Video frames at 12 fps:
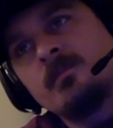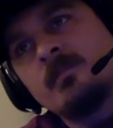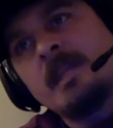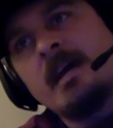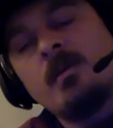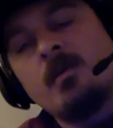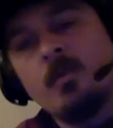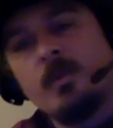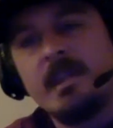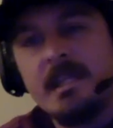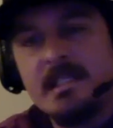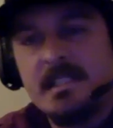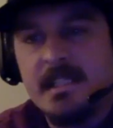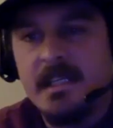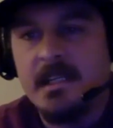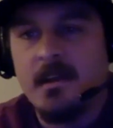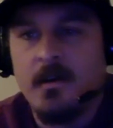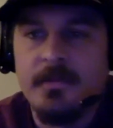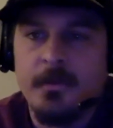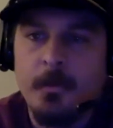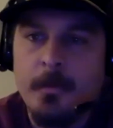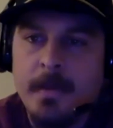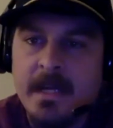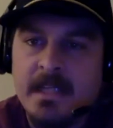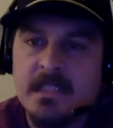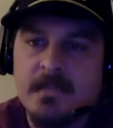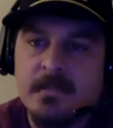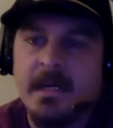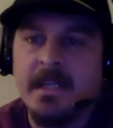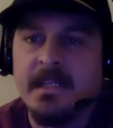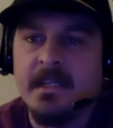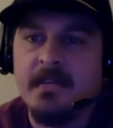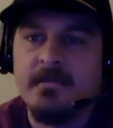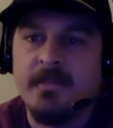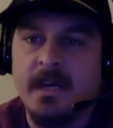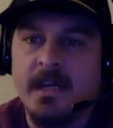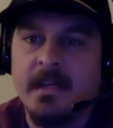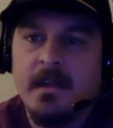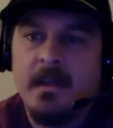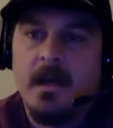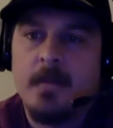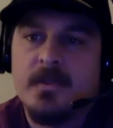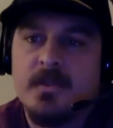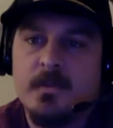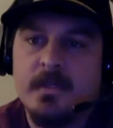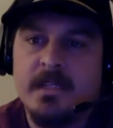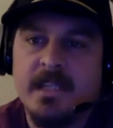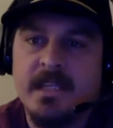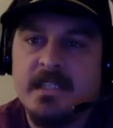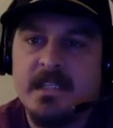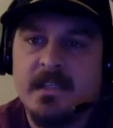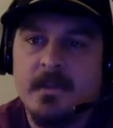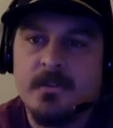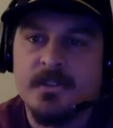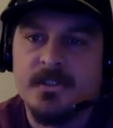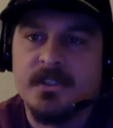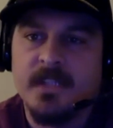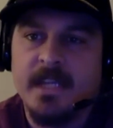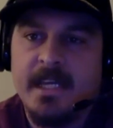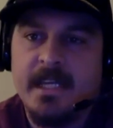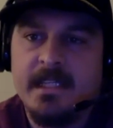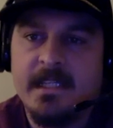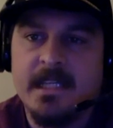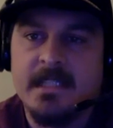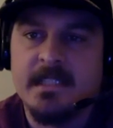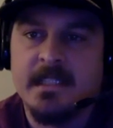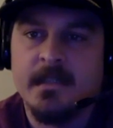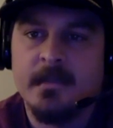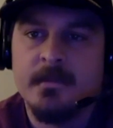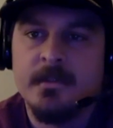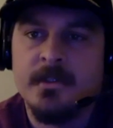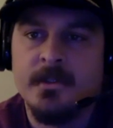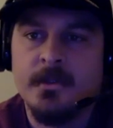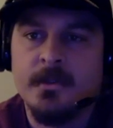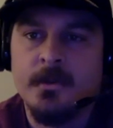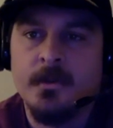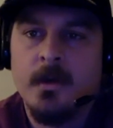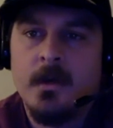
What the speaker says: Now when they sent off the remains to be identified, I'm assuming, did they send those to SLED? Did they send them to?